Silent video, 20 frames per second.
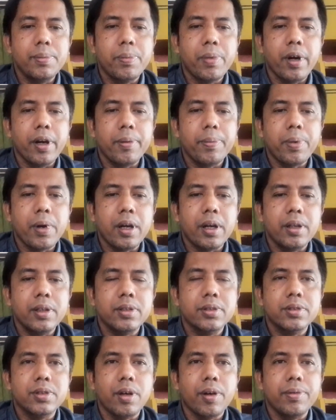by
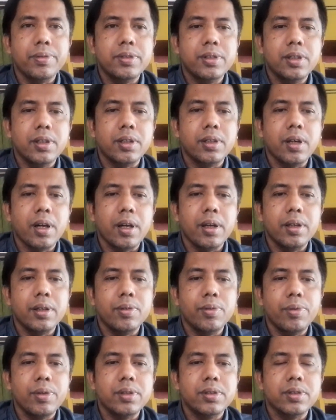parents of children
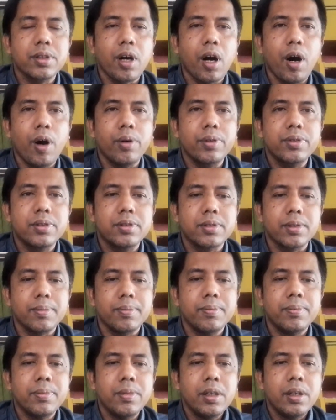with autism,
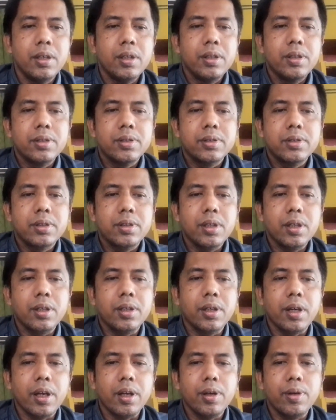
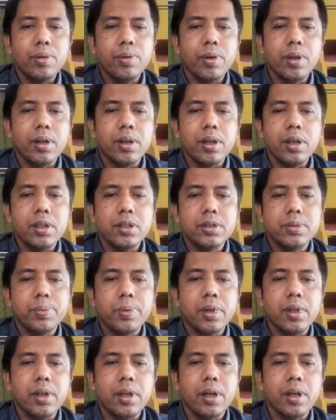children will
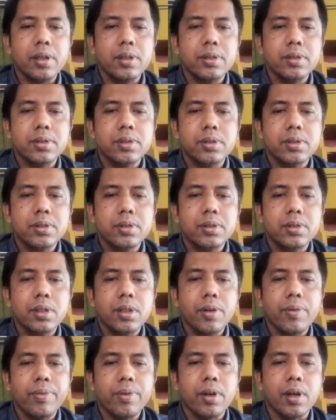experience
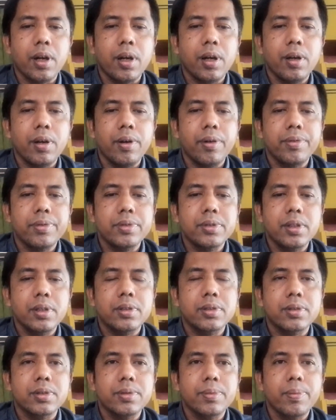several of
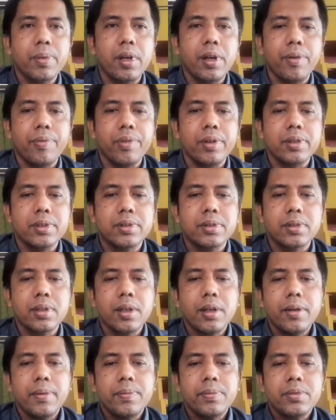these benefits.
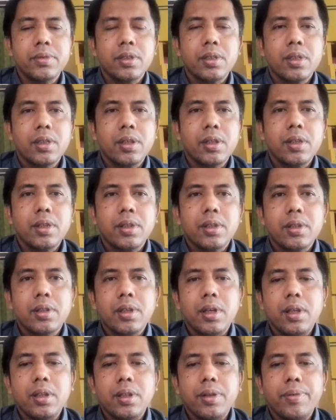
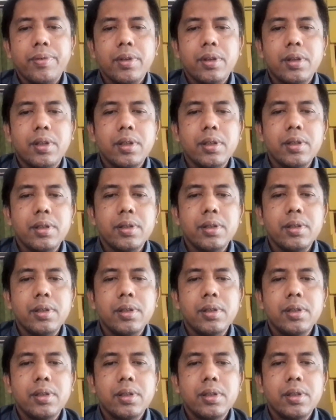Creativity
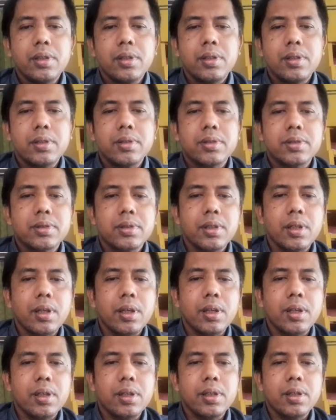is
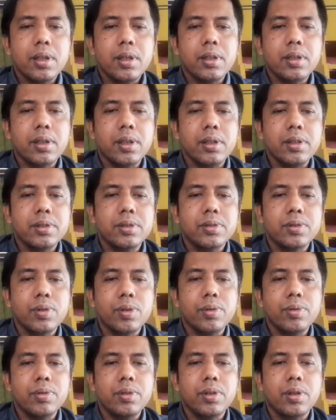increased
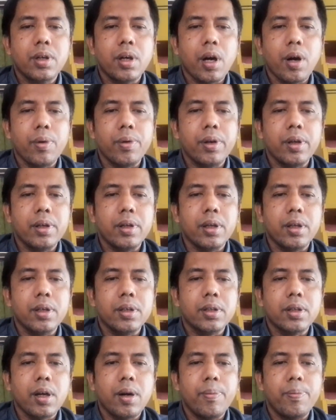through drawing
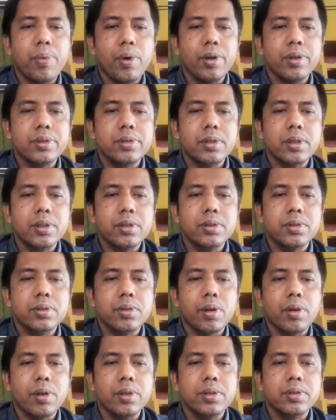and composing
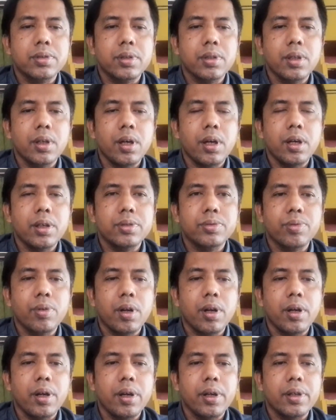stories as
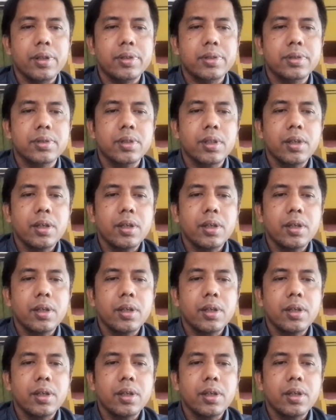well as